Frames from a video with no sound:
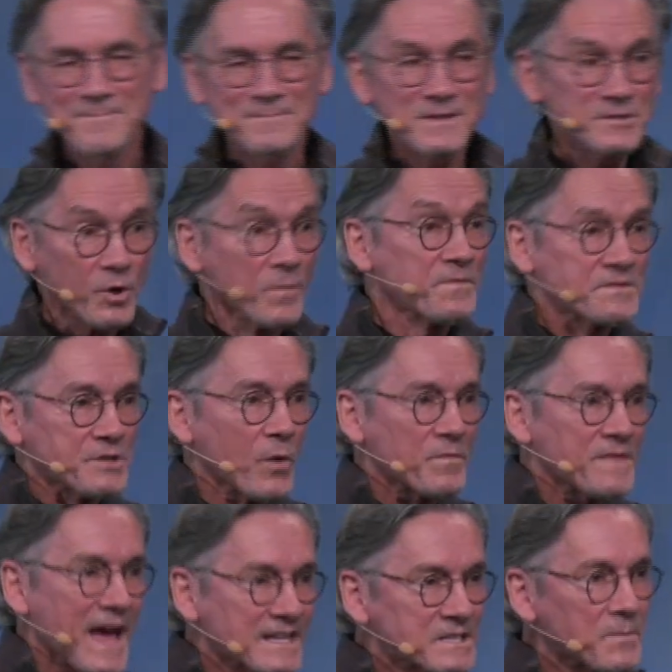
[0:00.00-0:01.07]
So
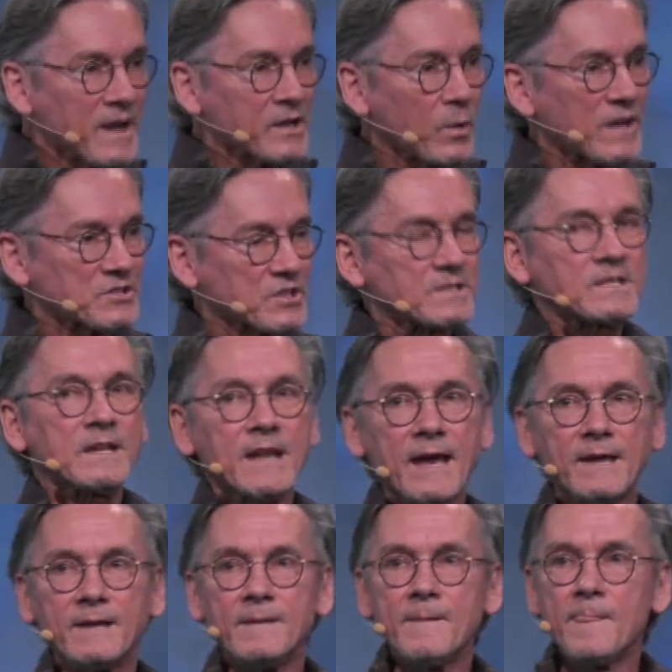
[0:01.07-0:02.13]
that's my question
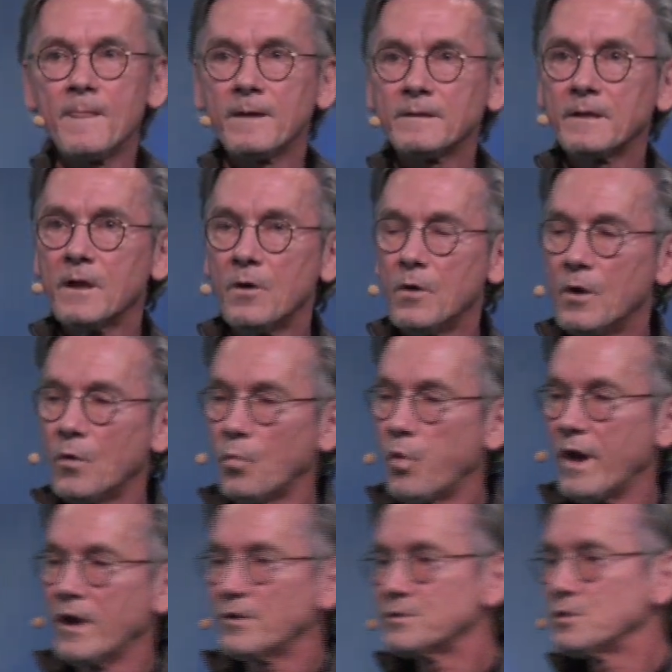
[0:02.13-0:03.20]
today.
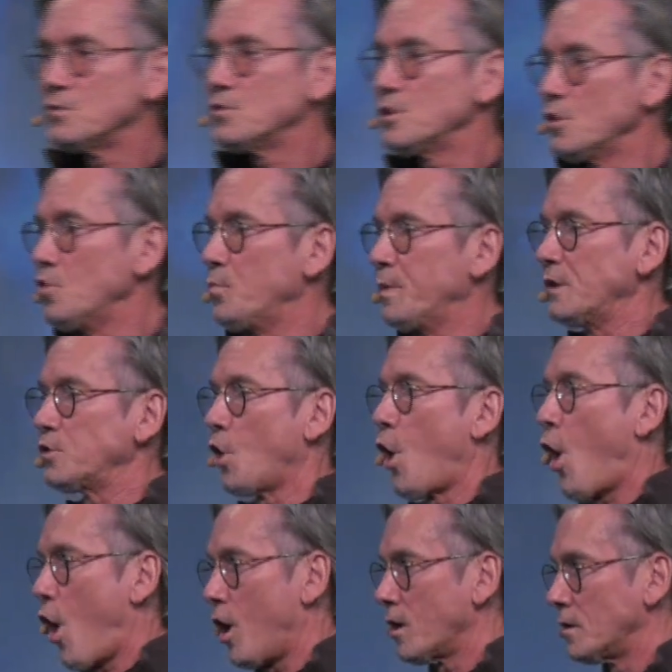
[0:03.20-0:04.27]
Where do you
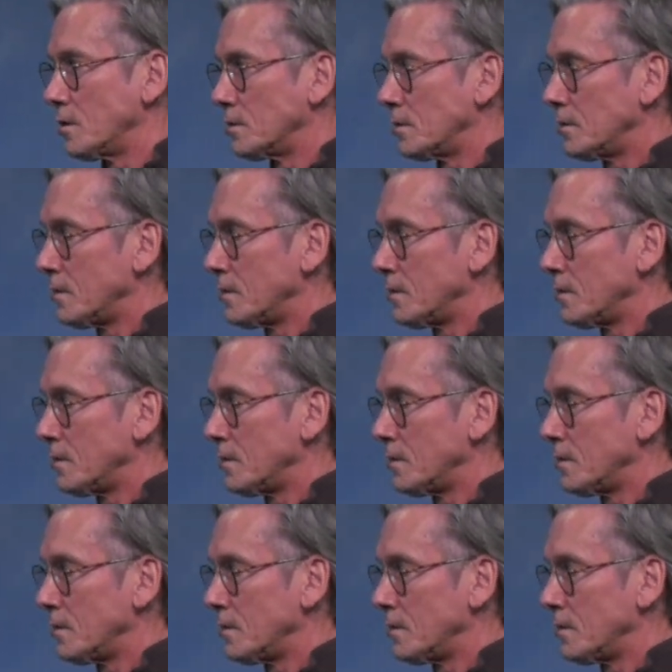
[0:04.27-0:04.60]
belong?